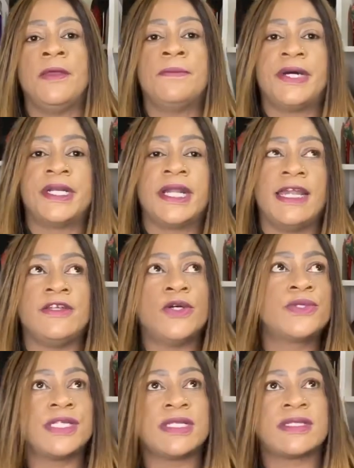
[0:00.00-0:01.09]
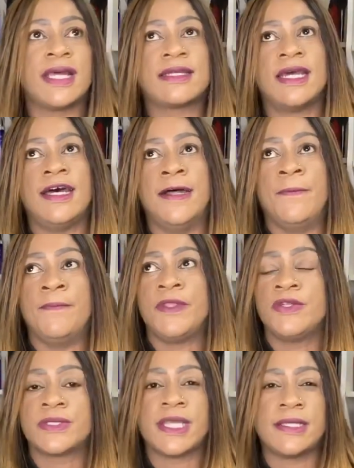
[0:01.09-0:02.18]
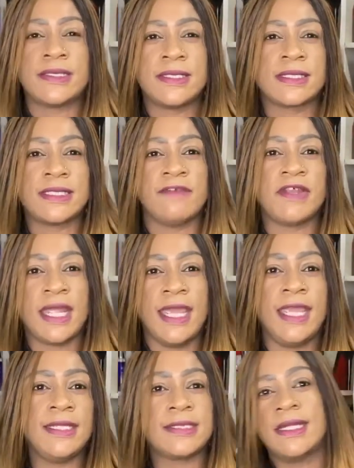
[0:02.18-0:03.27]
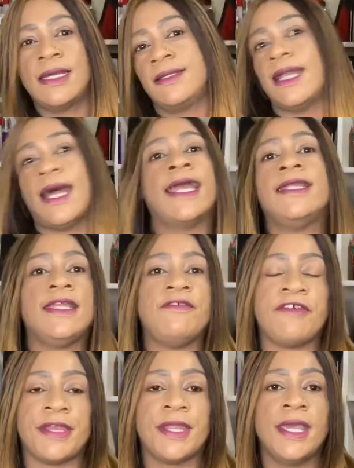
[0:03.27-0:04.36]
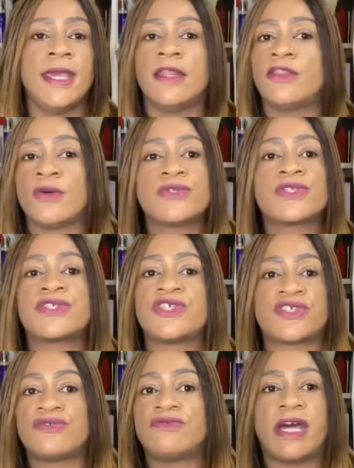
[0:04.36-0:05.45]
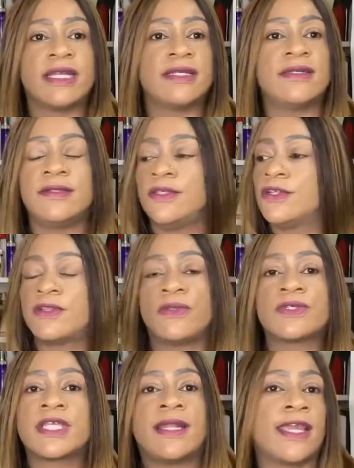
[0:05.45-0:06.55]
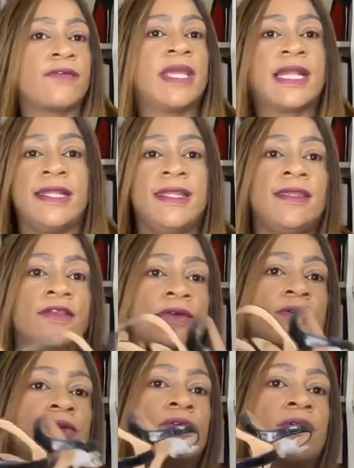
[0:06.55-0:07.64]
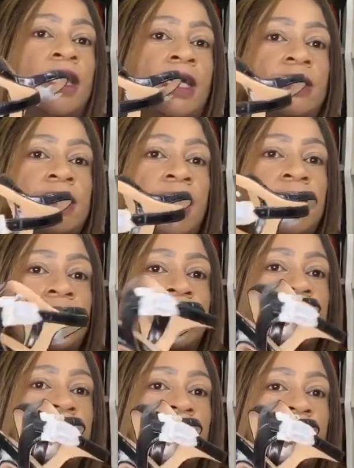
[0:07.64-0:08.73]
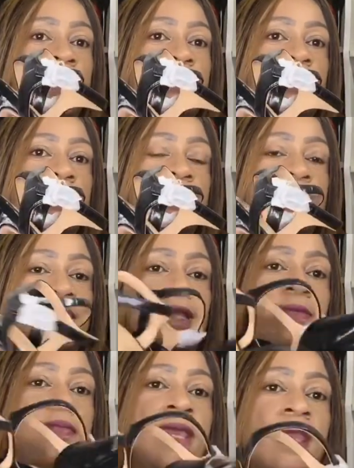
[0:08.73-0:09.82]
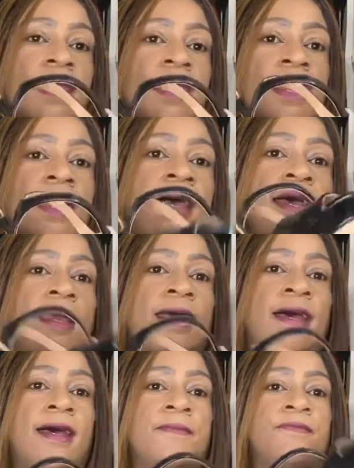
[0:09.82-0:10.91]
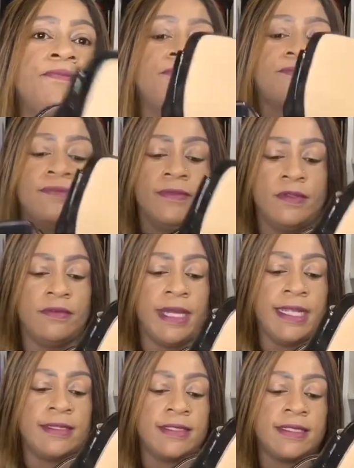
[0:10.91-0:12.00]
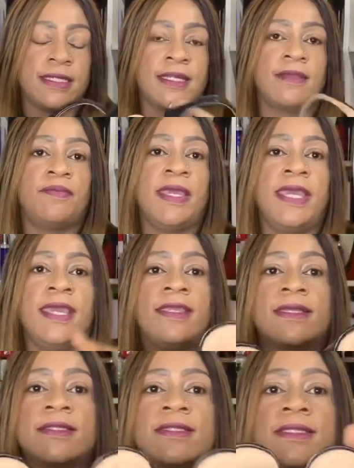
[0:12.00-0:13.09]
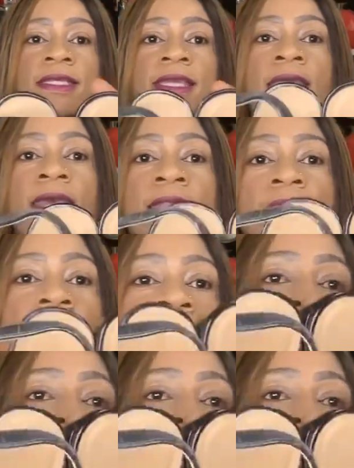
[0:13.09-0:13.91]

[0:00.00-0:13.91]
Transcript: But I noticed that, um, you know, size six, seven, eight, nine even, those just run, you know, those are like quickly, you know, uh, taken. Okay, so this is another pair um right this is another pair you can see they